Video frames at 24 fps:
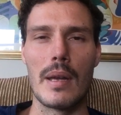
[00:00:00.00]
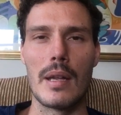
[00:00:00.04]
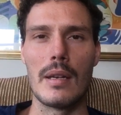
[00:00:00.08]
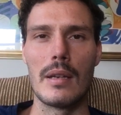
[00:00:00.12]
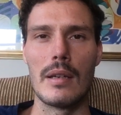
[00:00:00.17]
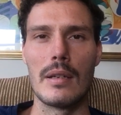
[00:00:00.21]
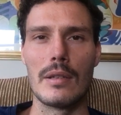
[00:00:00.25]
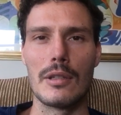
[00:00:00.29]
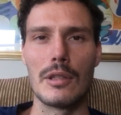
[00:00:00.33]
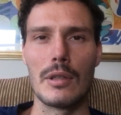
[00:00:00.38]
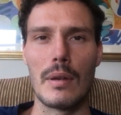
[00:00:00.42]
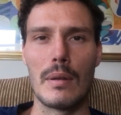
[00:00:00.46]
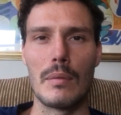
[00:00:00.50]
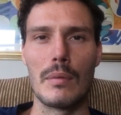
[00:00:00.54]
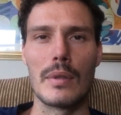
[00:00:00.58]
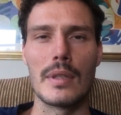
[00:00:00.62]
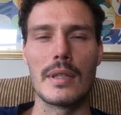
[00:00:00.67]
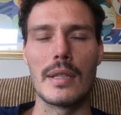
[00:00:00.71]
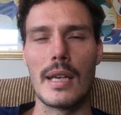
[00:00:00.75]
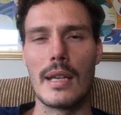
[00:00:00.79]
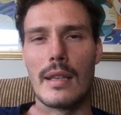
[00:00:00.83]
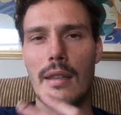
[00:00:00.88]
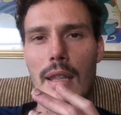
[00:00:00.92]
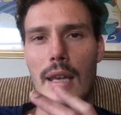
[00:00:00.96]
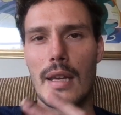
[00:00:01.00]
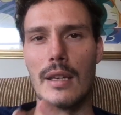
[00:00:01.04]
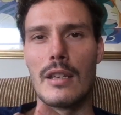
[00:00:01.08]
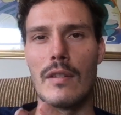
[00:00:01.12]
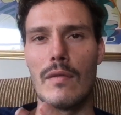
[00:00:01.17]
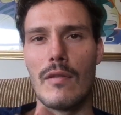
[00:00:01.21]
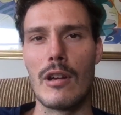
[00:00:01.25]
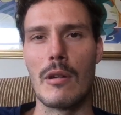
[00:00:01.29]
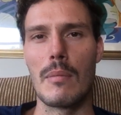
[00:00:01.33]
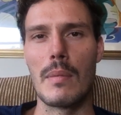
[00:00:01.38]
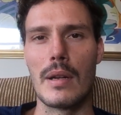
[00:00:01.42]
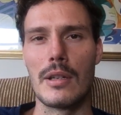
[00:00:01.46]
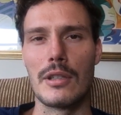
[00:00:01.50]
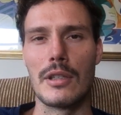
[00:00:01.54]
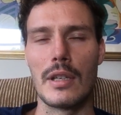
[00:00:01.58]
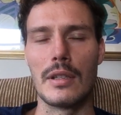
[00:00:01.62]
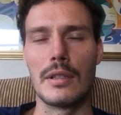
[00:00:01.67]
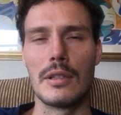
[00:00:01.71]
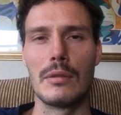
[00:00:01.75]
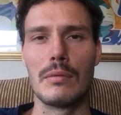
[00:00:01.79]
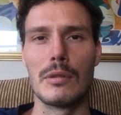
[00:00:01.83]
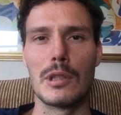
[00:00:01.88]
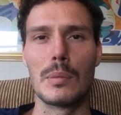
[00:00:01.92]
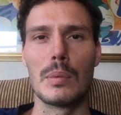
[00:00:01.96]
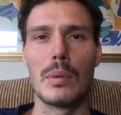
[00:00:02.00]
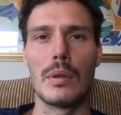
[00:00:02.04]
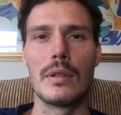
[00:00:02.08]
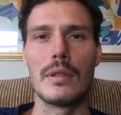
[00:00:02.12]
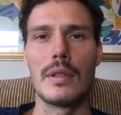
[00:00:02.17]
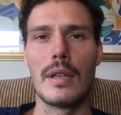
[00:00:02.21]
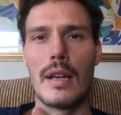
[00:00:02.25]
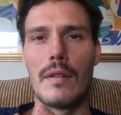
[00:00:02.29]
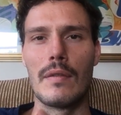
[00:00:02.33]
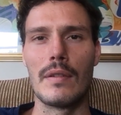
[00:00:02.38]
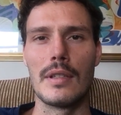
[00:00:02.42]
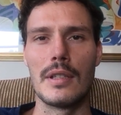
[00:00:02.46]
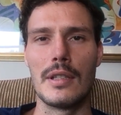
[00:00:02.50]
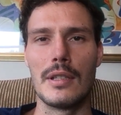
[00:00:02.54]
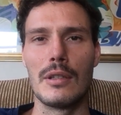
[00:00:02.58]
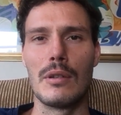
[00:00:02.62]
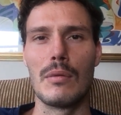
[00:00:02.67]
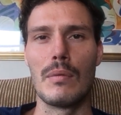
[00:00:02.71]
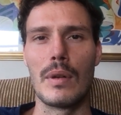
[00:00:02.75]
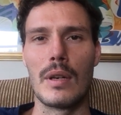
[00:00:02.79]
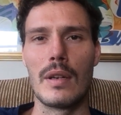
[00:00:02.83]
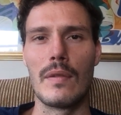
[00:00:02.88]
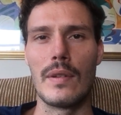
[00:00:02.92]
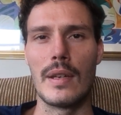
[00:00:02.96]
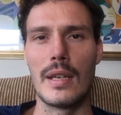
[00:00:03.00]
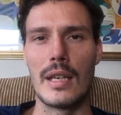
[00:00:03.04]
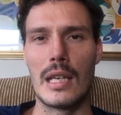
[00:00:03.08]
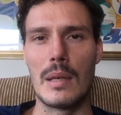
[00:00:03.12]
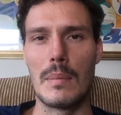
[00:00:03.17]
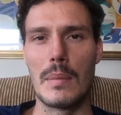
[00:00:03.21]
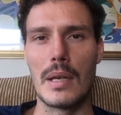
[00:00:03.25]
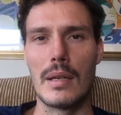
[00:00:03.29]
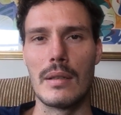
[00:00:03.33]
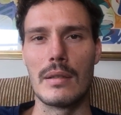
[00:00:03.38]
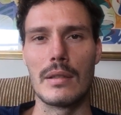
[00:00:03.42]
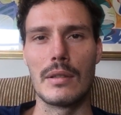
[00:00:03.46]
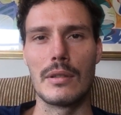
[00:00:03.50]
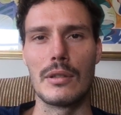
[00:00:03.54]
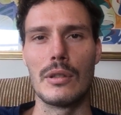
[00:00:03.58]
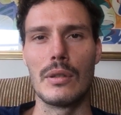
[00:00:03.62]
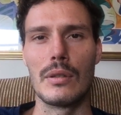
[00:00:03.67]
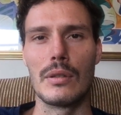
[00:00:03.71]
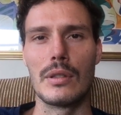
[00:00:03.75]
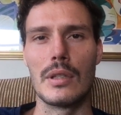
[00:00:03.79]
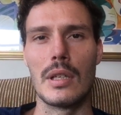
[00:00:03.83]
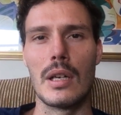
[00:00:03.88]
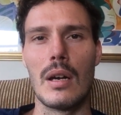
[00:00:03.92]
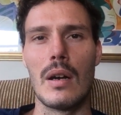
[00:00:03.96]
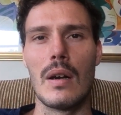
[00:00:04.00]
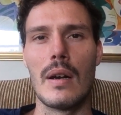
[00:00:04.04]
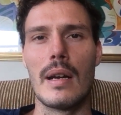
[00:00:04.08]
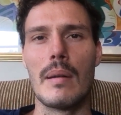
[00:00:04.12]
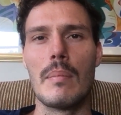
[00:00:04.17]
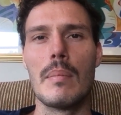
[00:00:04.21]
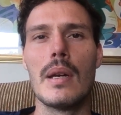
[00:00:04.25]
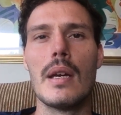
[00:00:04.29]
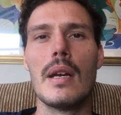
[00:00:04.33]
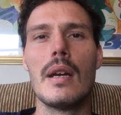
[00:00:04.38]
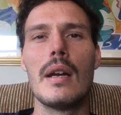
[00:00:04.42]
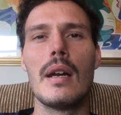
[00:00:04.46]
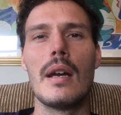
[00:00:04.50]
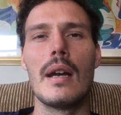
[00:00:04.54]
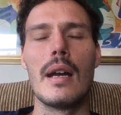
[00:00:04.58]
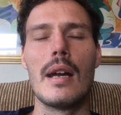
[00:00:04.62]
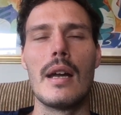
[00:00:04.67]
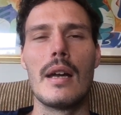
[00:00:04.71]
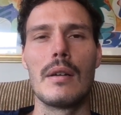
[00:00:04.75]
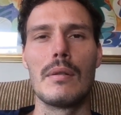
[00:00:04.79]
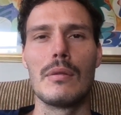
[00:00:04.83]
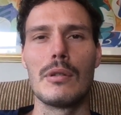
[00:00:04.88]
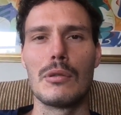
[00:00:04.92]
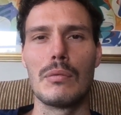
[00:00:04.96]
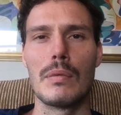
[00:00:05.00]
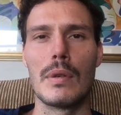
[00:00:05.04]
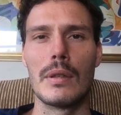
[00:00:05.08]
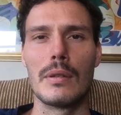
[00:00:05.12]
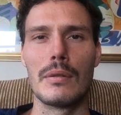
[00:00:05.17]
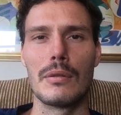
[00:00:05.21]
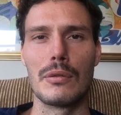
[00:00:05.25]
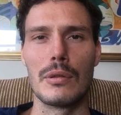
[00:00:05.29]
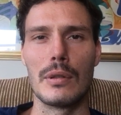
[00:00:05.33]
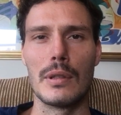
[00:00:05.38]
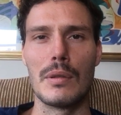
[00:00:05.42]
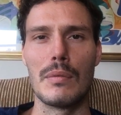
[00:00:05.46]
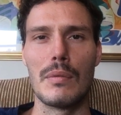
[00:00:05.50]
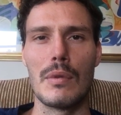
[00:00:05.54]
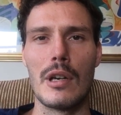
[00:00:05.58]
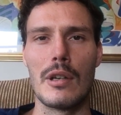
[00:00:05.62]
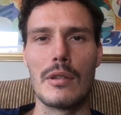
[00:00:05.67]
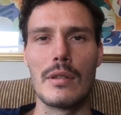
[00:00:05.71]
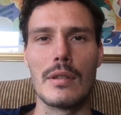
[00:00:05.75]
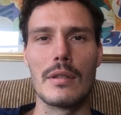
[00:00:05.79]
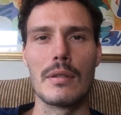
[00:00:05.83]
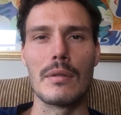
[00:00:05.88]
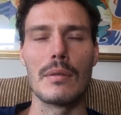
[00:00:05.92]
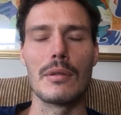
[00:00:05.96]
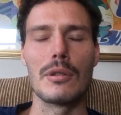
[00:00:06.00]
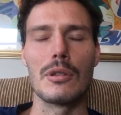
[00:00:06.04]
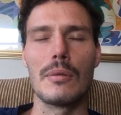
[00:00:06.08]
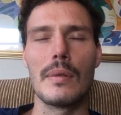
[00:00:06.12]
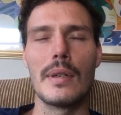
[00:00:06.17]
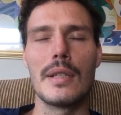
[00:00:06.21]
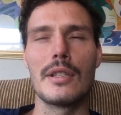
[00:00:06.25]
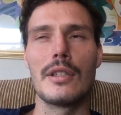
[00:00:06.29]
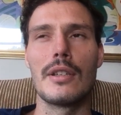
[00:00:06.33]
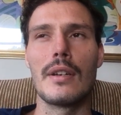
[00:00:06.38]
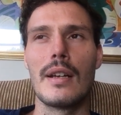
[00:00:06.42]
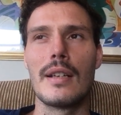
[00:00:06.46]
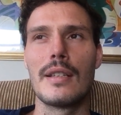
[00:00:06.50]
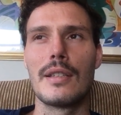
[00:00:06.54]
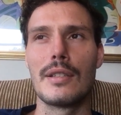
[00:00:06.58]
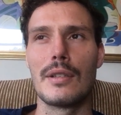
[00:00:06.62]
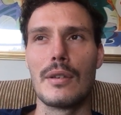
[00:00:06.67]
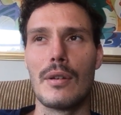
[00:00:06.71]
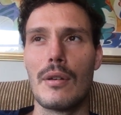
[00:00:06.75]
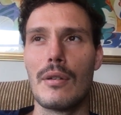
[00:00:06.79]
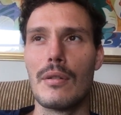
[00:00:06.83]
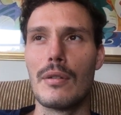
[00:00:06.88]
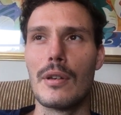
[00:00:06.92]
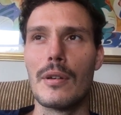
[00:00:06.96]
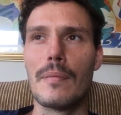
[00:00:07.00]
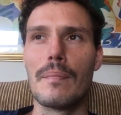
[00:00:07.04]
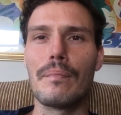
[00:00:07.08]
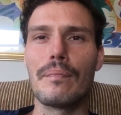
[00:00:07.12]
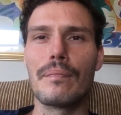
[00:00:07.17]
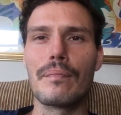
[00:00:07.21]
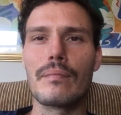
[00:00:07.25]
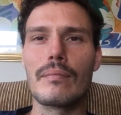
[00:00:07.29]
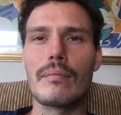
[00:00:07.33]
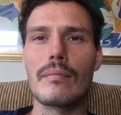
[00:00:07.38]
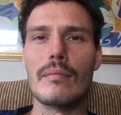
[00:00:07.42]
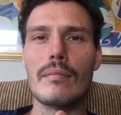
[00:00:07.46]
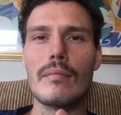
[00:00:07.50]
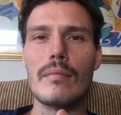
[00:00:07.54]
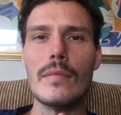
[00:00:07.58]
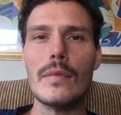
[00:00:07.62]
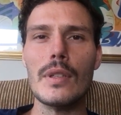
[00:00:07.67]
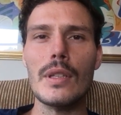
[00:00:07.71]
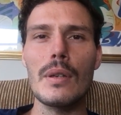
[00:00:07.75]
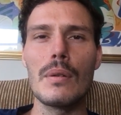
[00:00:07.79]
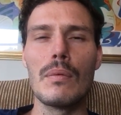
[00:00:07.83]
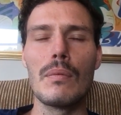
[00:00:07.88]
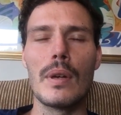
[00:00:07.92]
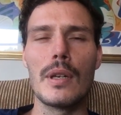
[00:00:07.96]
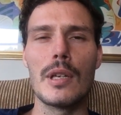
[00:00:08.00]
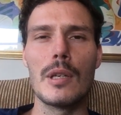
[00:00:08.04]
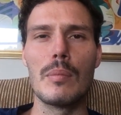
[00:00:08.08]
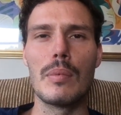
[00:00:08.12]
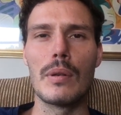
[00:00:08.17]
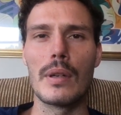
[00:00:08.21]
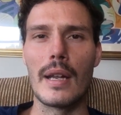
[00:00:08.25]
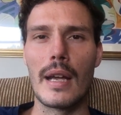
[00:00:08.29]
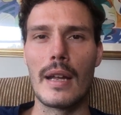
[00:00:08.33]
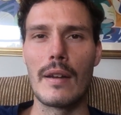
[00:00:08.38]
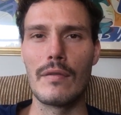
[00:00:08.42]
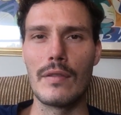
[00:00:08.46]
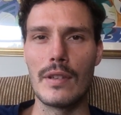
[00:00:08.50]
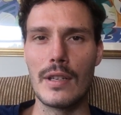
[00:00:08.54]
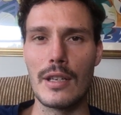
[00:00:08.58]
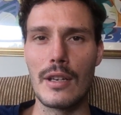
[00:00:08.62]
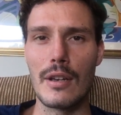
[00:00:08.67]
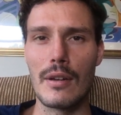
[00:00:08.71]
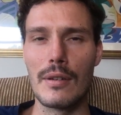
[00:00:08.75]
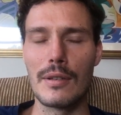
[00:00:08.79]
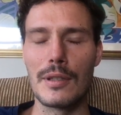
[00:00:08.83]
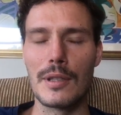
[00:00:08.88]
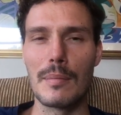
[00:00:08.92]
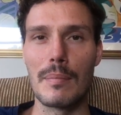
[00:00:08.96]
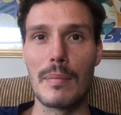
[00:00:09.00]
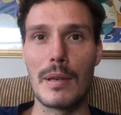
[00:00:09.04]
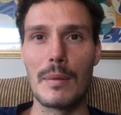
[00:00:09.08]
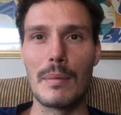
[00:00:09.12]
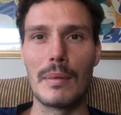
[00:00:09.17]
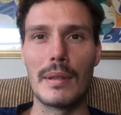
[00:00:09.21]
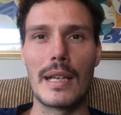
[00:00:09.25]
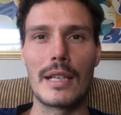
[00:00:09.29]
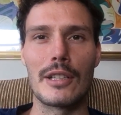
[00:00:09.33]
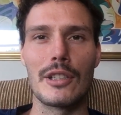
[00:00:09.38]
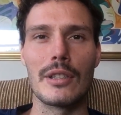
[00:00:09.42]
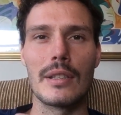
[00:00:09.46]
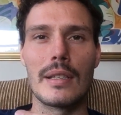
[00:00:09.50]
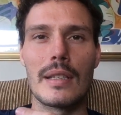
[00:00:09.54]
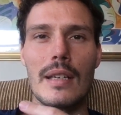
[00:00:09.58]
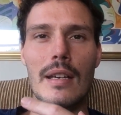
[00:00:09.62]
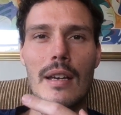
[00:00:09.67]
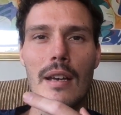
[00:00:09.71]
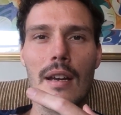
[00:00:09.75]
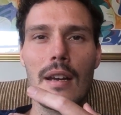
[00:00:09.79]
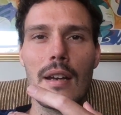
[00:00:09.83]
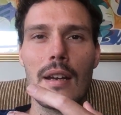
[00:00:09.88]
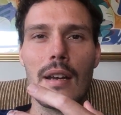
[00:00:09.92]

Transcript: better. So I want to say thank you very much. I did respond to every single one of your emails. It took time, and it was well and truly worth it. So it's always nice to know that when you put out videos, that people actually